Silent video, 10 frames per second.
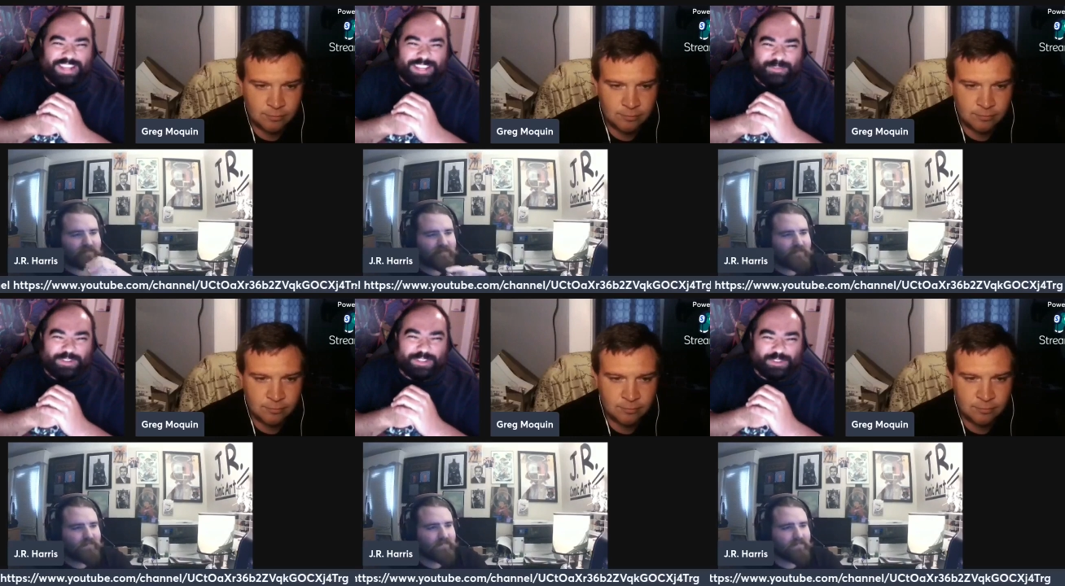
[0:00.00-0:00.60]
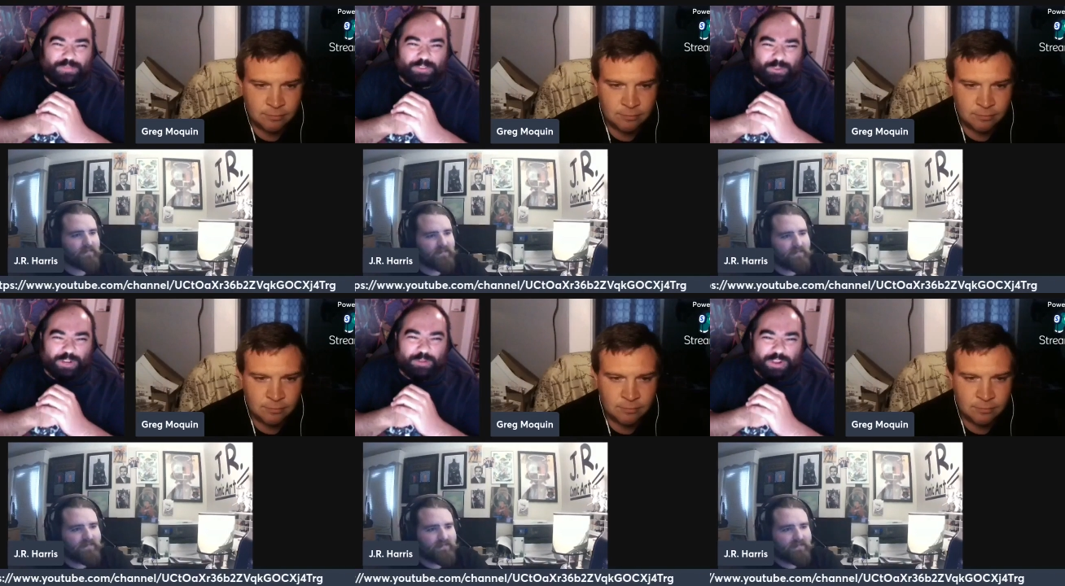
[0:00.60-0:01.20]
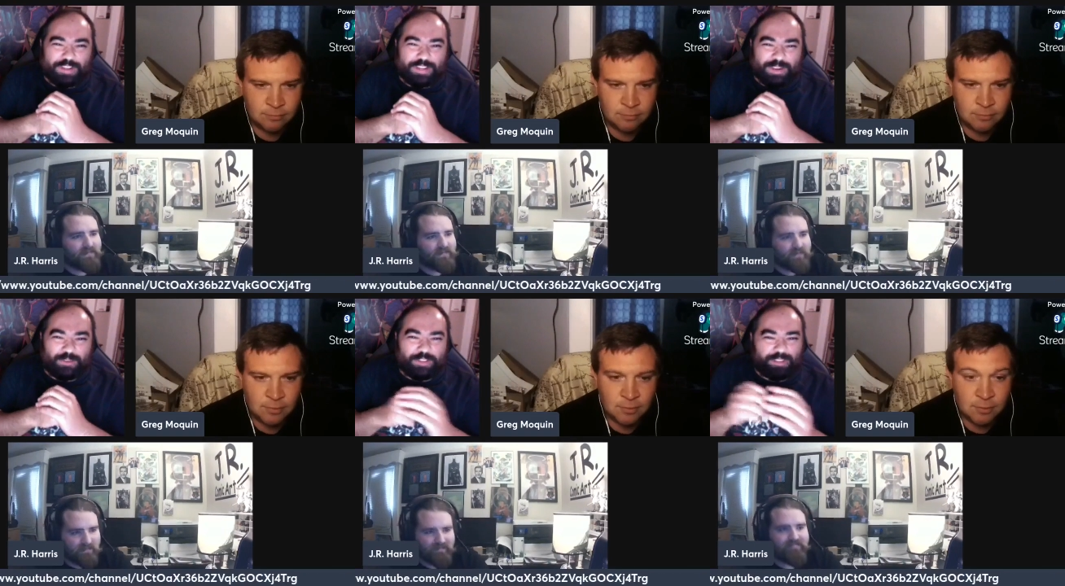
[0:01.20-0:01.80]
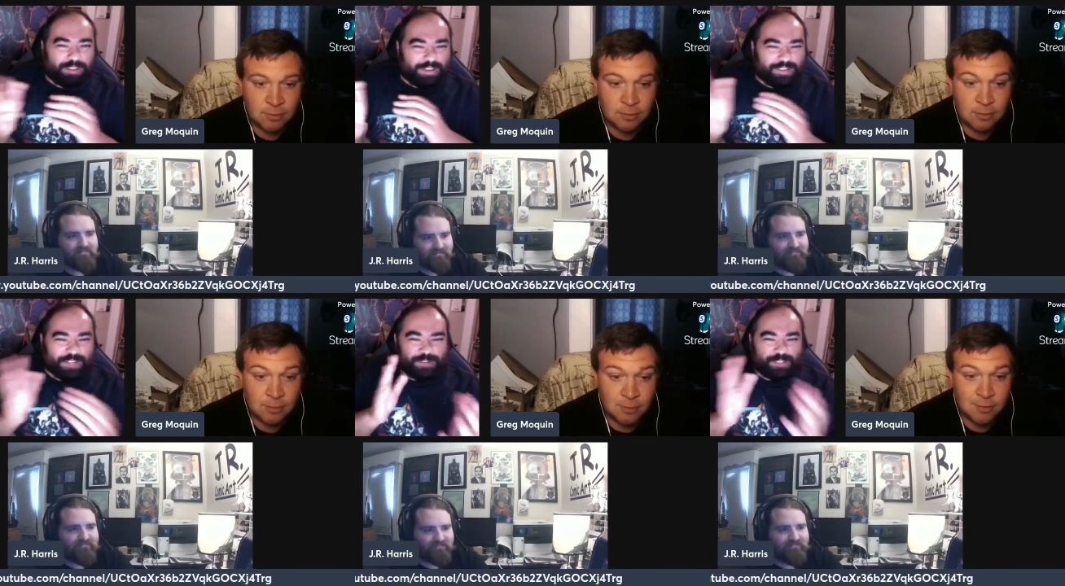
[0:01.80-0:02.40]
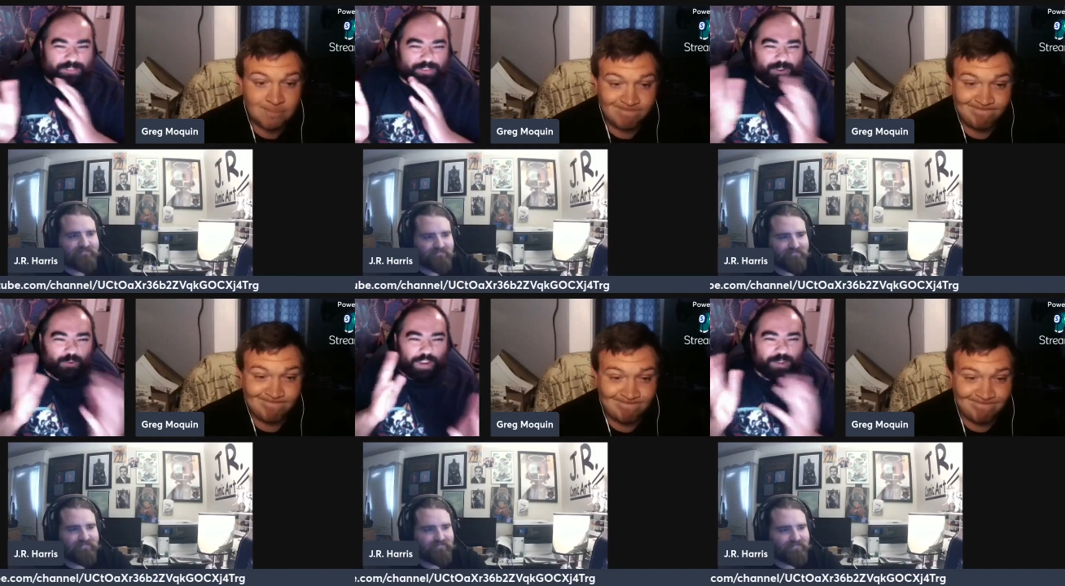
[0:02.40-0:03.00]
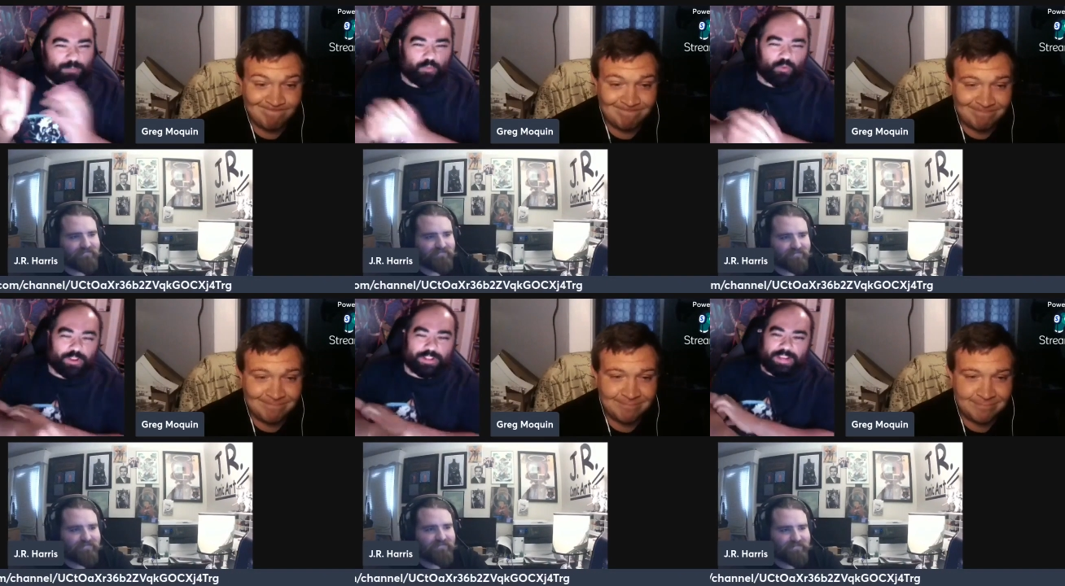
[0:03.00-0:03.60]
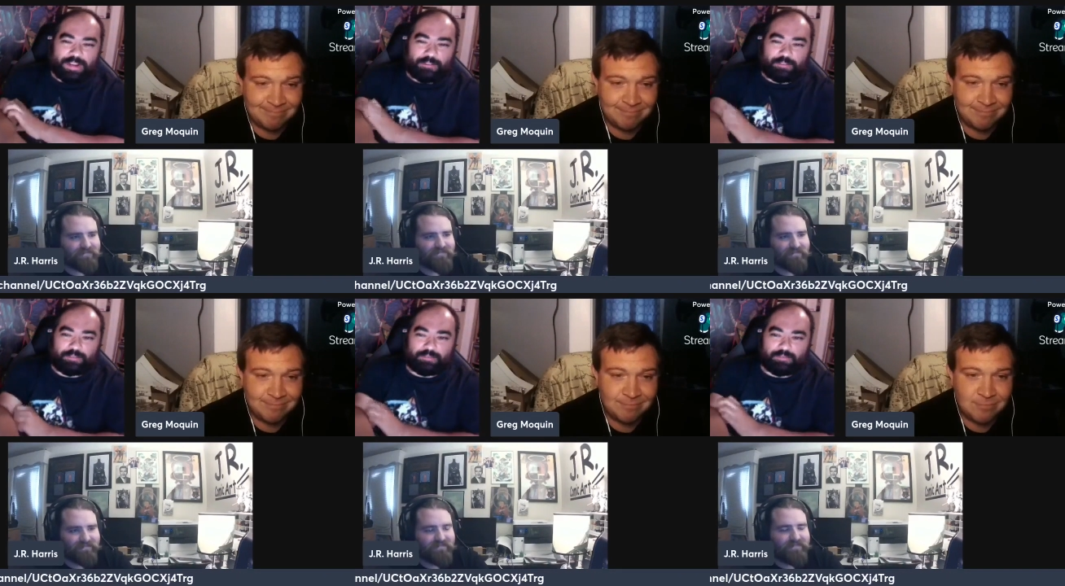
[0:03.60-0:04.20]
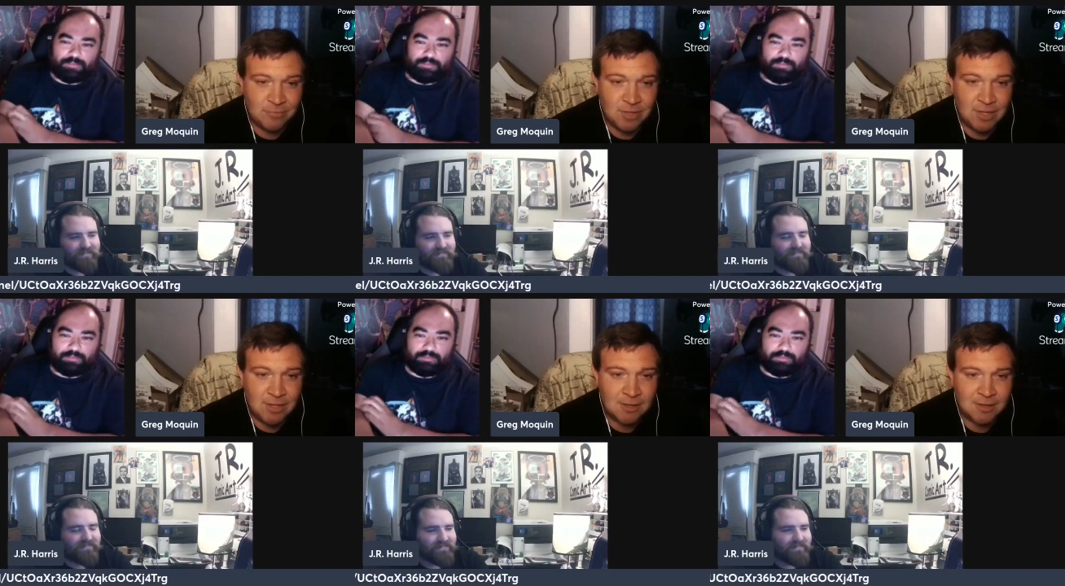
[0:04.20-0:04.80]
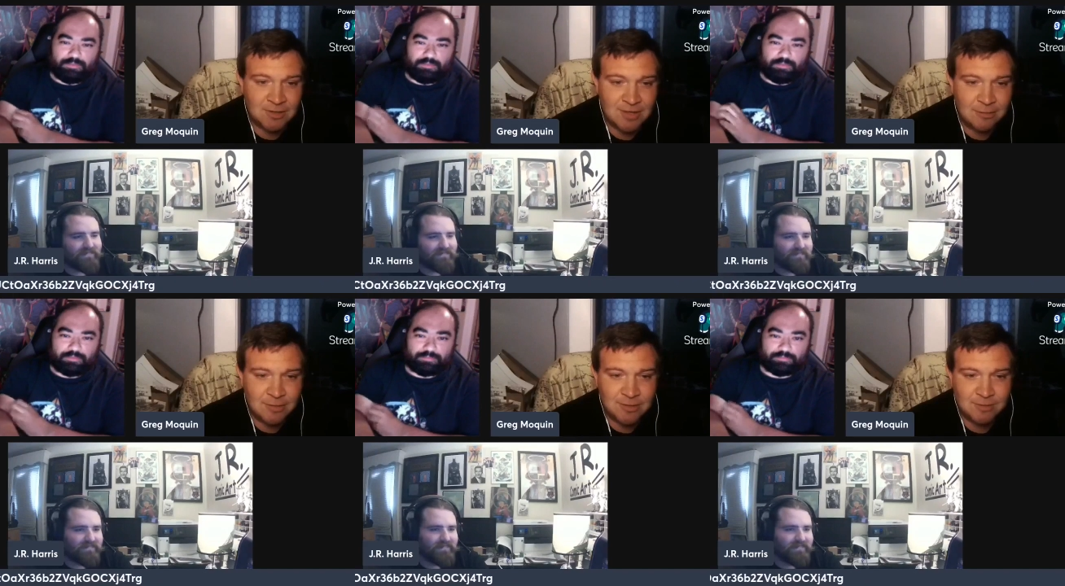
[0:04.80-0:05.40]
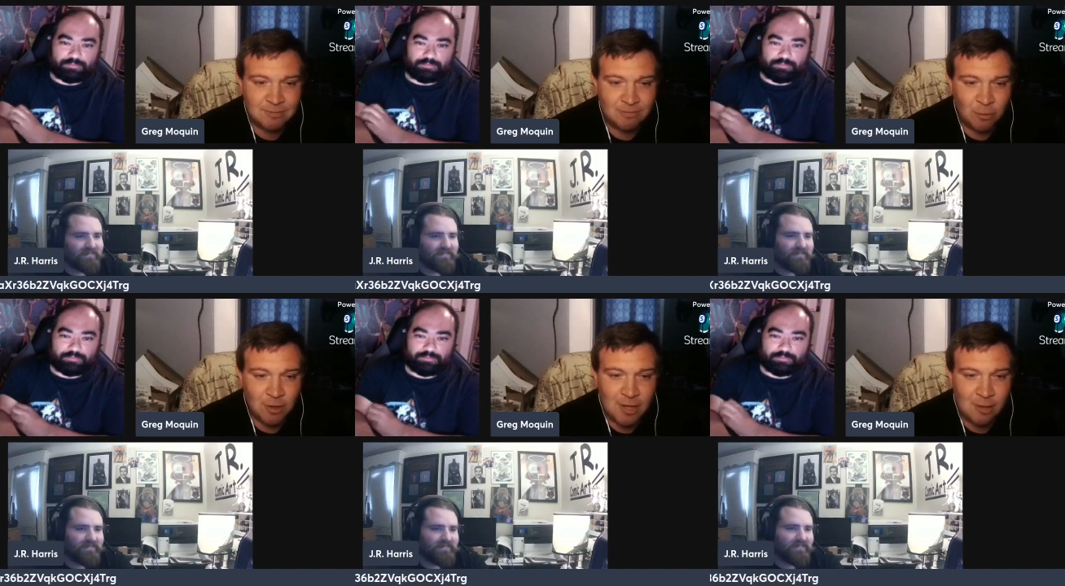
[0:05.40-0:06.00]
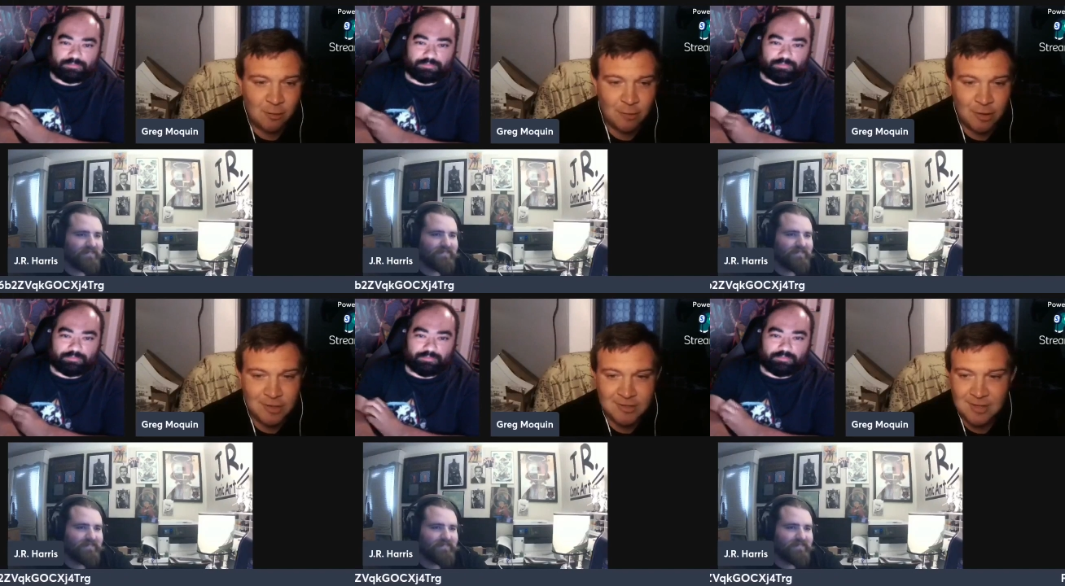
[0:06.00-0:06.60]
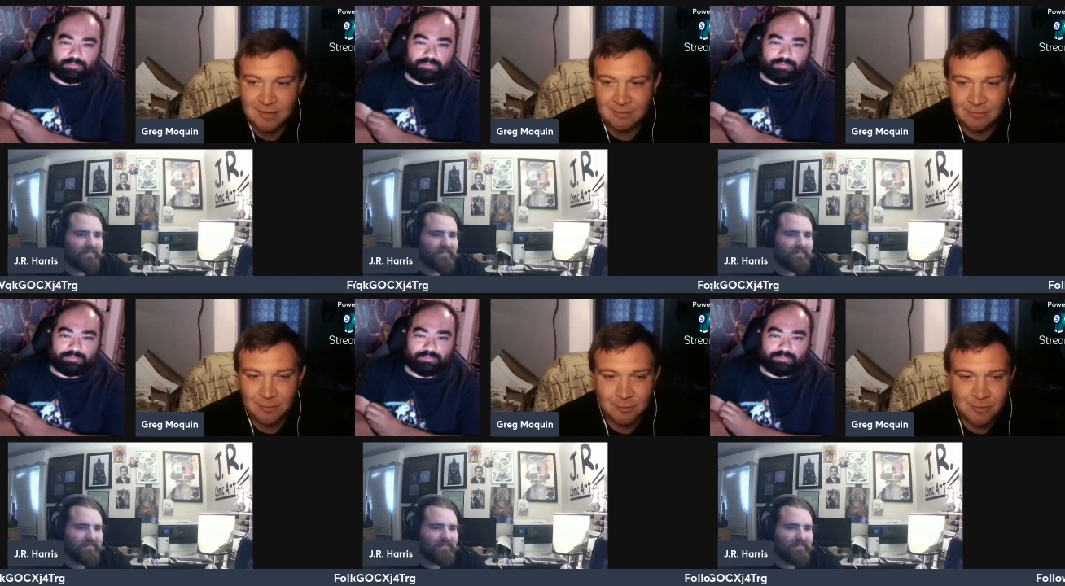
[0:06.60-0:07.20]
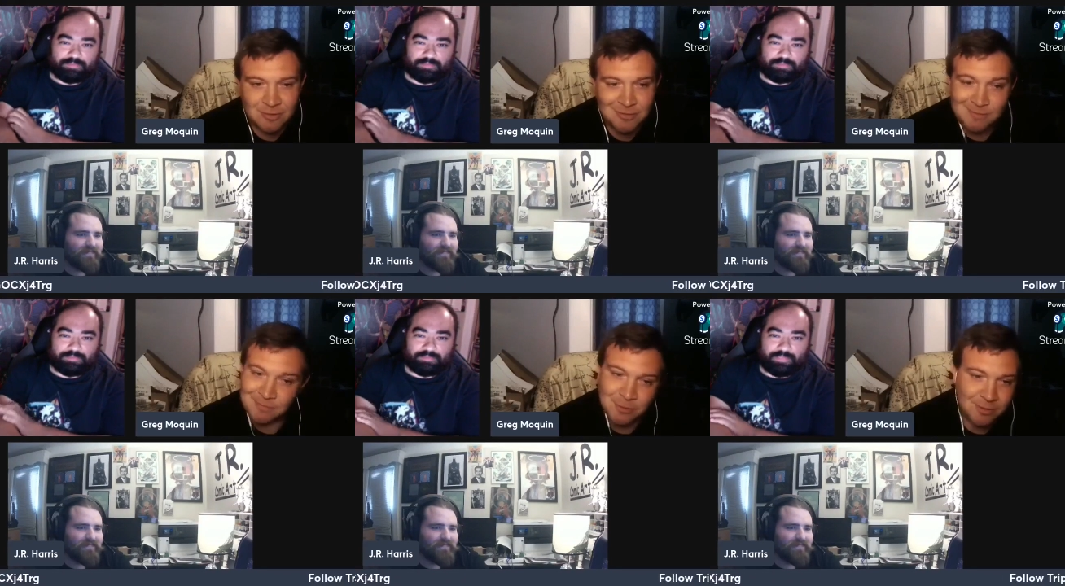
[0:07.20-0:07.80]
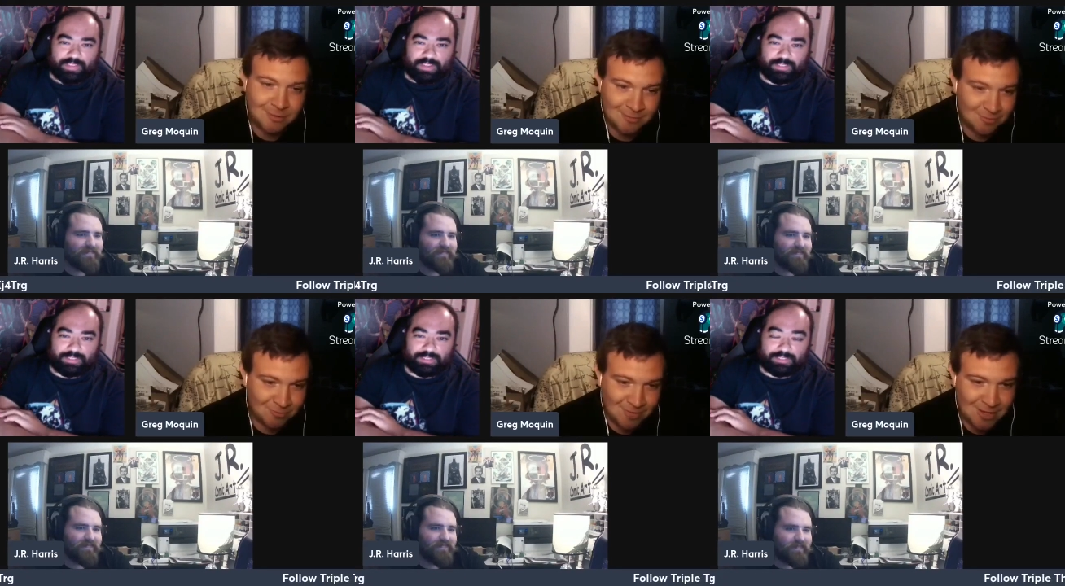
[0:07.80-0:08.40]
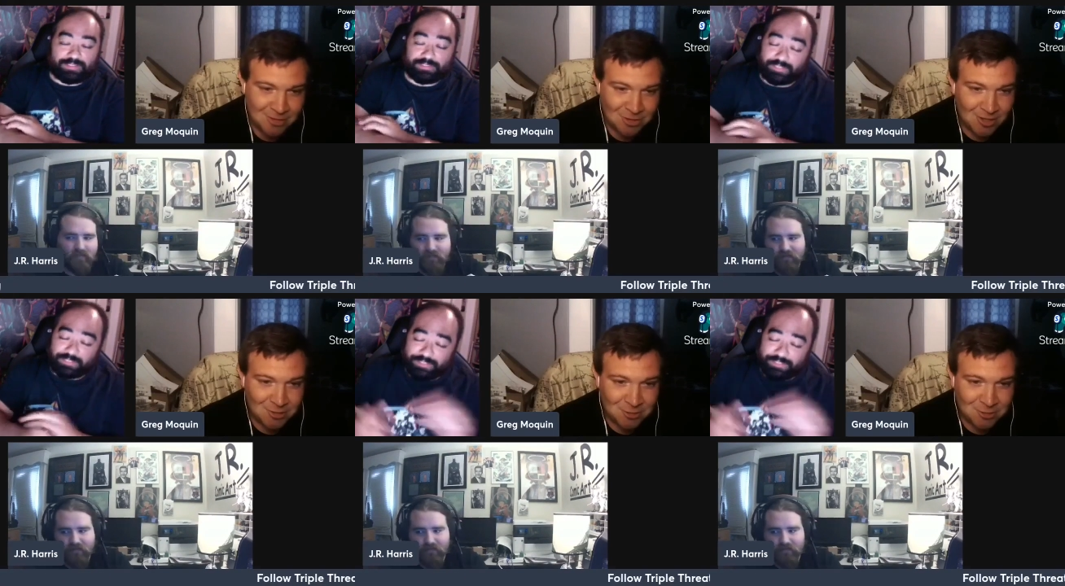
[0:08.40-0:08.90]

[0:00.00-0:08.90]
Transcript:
Speaker 1: you on the show for quite a while now. Our schedule's never quite worked out. Yeah,
Speaker 2: because I was working overnights at first, but that changed.